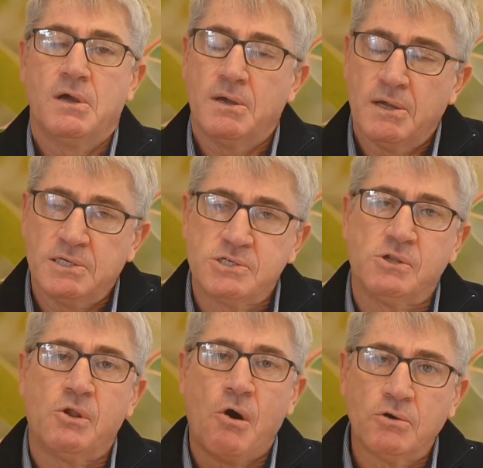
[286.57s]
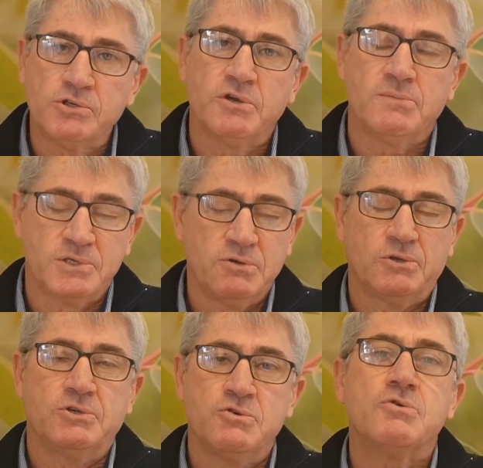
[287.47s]
and it's long term. It's
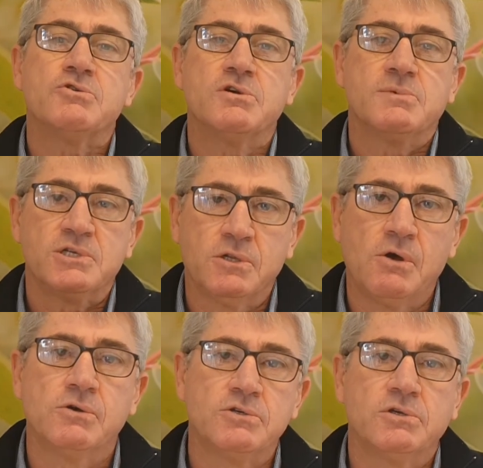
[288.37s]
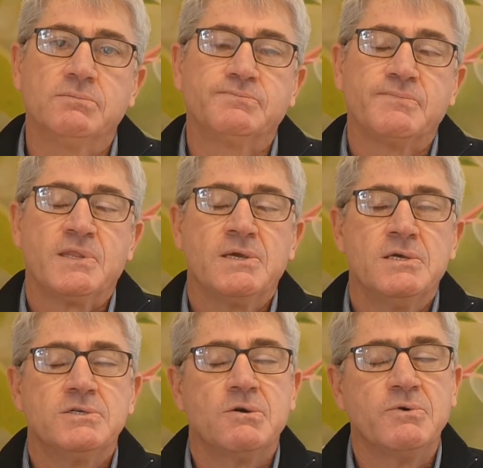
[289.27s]
not short term. It's long term.
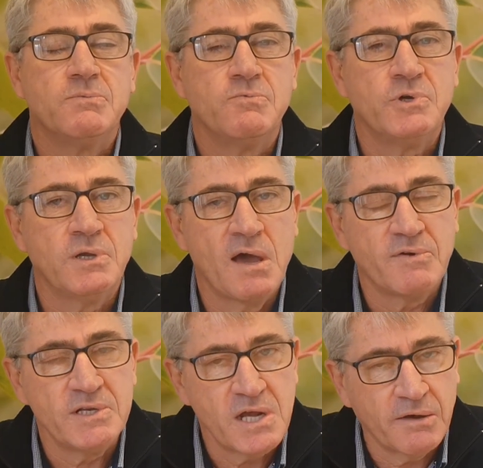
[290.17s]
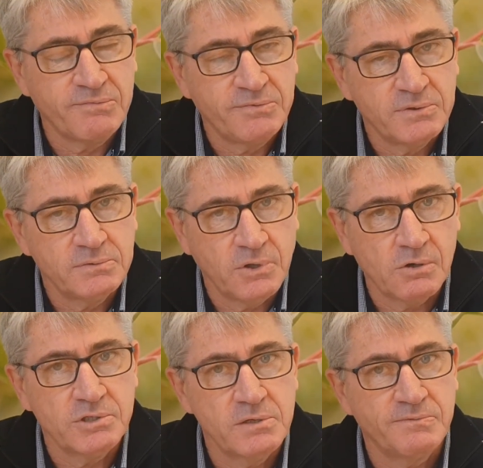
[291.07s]
So we have enough
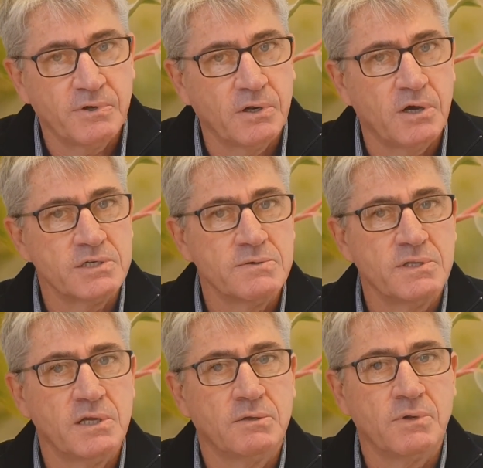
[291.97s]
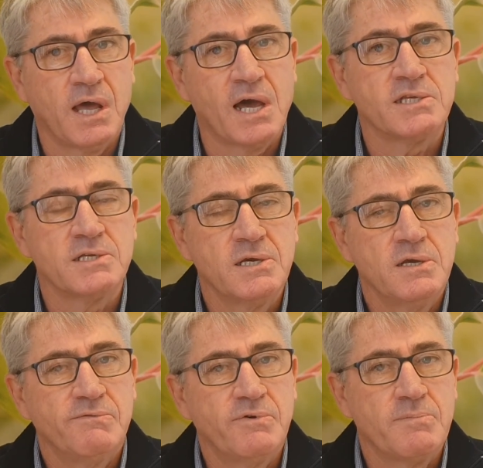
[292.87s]
long term fertiliser in there to last
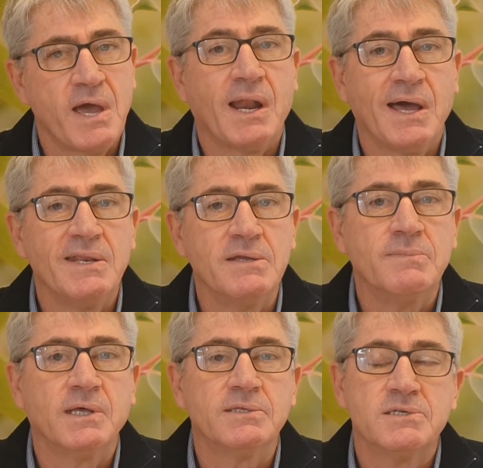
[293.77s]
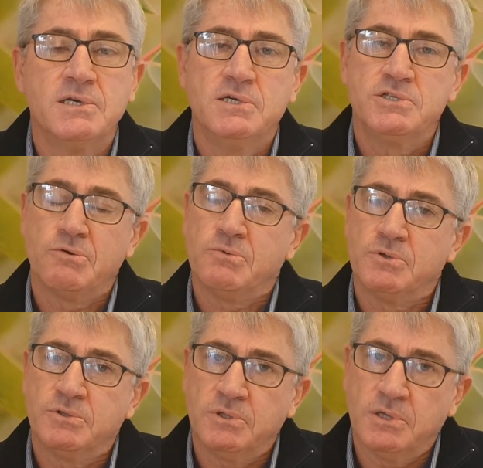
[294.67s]
for about 18 months. So
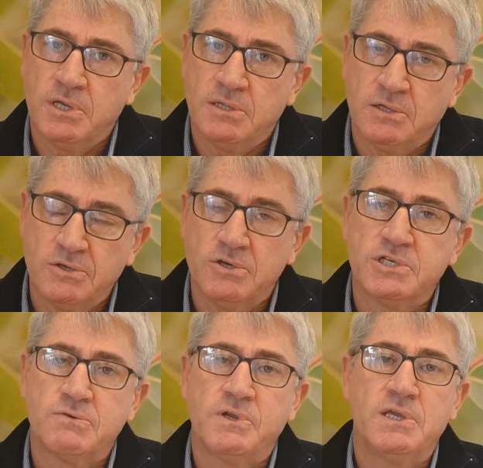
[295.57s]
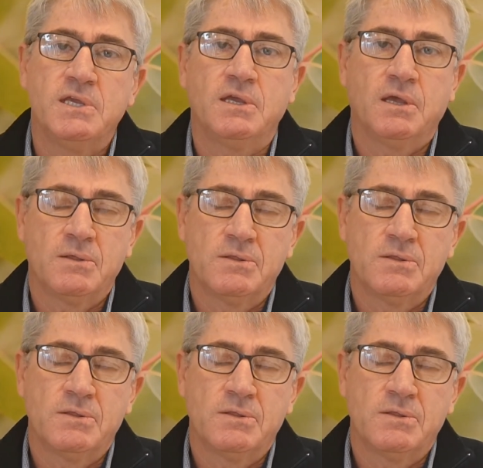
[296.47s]
in the nursery here,